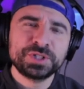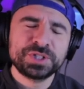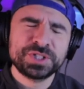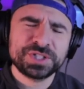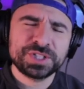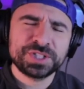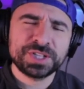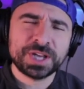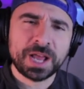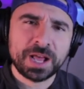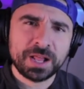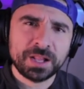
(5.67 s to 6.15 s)

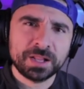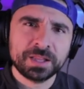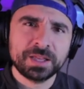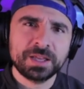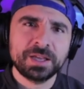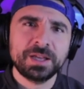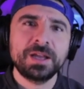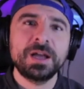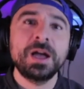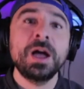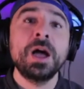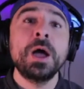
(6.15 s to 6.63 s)

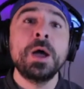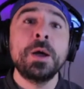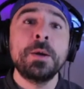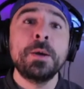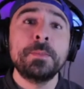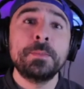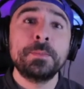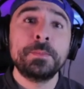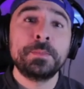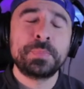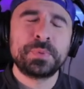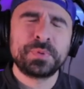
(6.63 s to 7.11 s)
Schalke
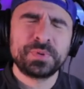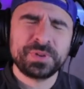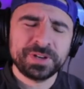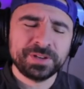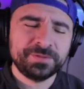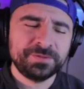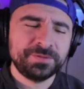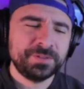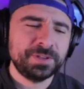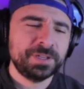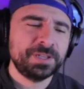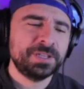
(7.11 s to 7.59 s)

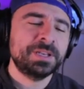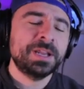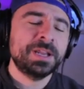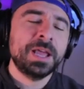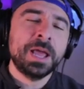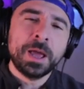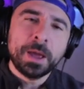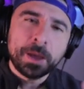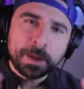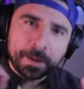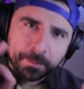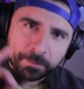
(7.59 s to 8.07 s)
briefing
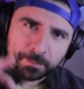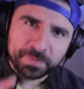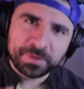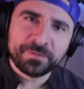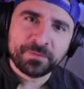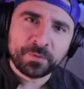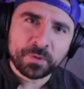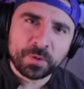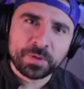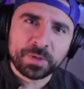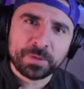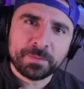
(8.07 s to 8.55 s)

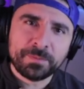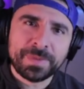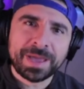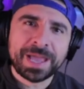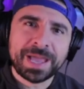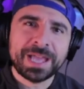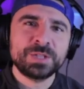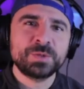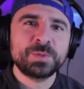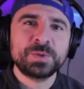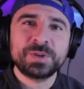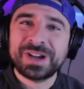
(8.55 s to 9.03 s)
before the
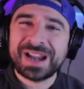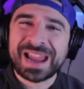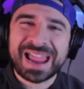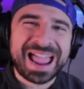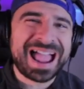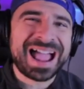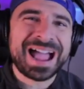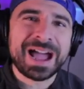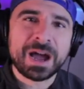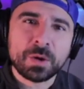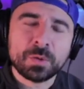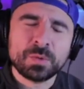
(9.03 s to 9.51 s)
match. We are
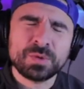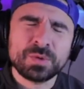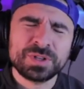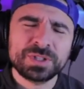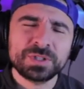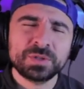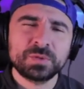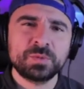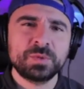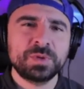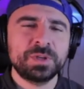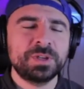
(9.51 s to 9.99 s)
hours
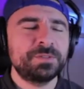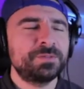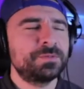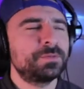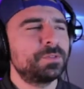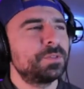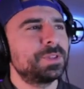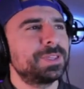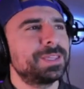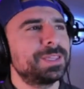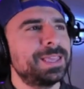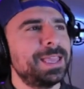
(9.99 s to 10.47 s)
away
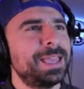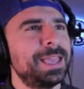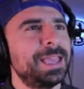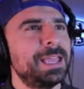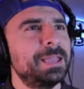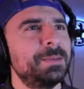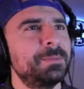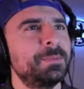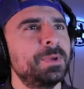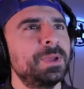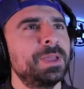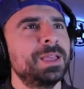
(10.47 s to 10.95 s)
for the
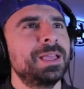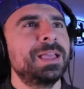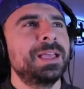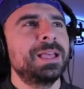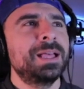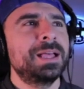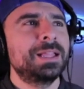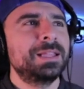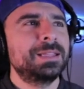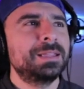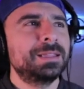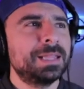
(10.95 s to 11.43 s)
game.
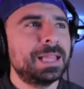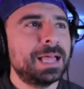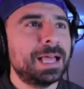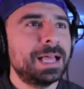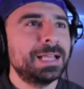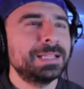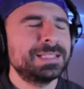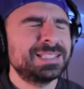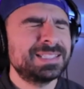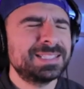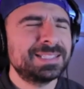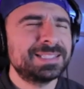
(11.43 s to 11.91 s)

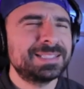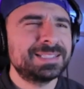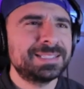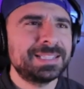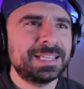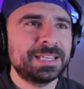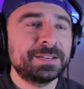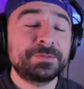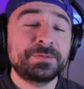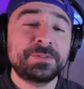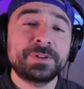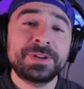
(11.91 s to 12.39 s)
Lots at
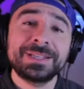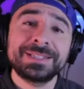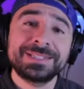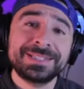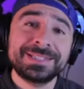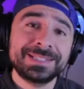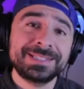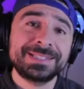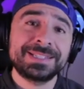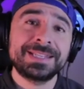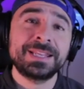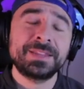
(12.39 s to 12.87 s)
stake for us.
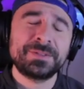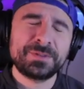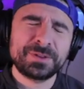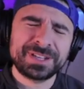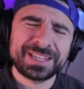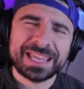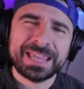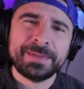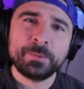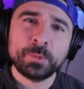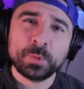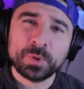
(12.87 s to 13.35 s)
It's another
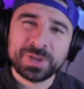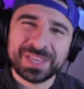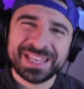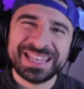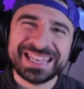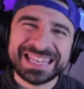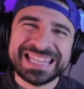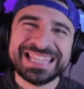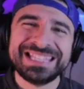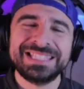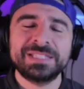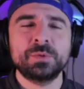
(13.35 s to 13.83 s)
game we
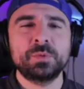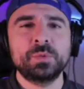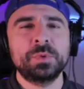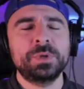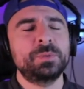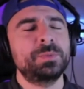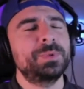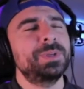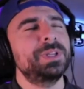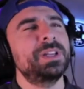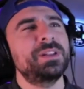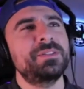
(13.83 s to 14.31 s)
need to
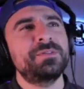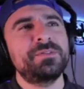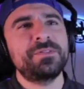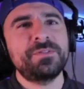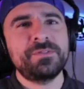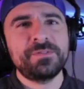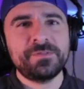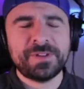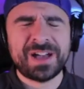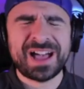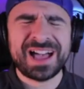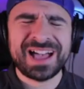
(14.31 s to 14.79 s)
win. We need to
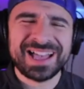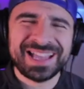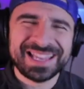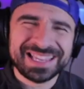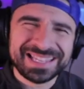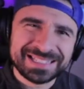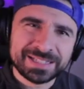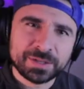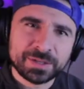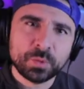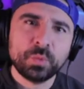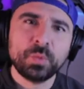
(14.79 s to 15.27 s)

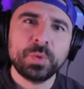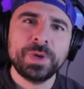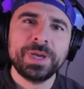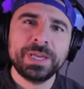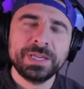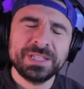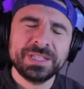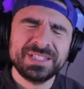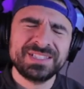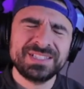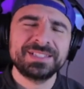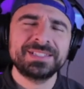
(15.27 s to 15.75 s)
find a
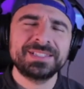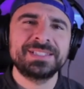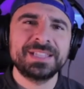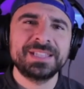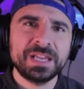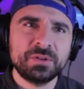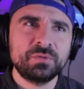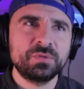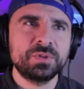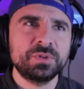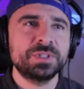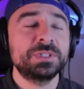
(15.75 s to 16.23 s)
way to
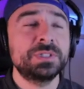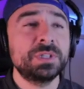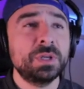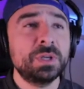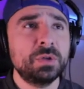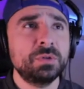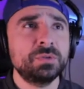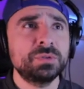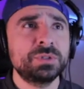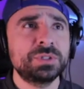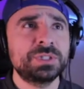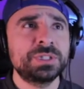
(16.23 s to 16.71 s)
get
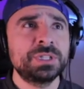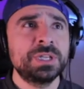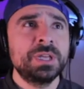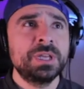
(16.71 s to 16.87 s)
results.